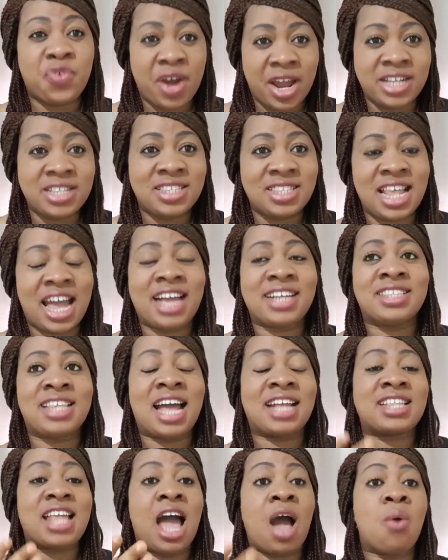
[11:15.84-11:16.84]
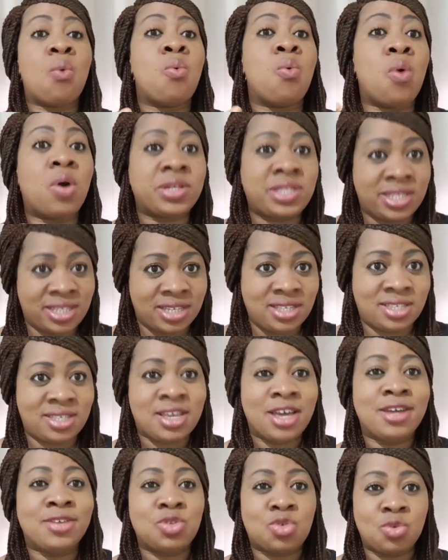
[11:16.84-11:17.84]
friend, that are worth
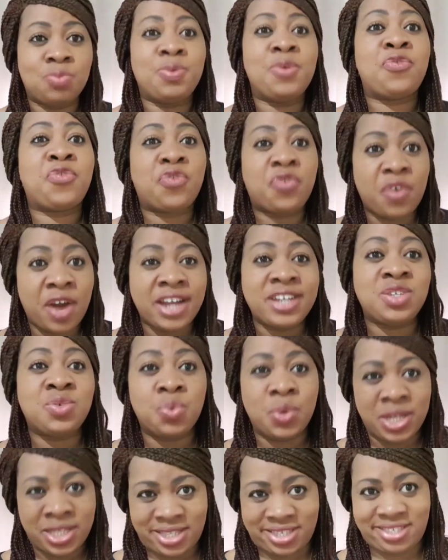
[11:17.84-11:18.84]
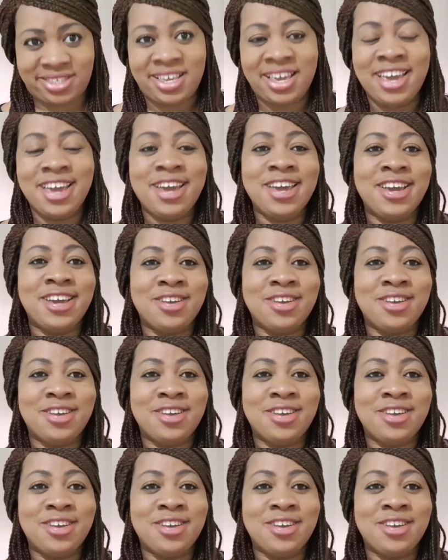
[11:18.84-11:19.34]
it to be friend with,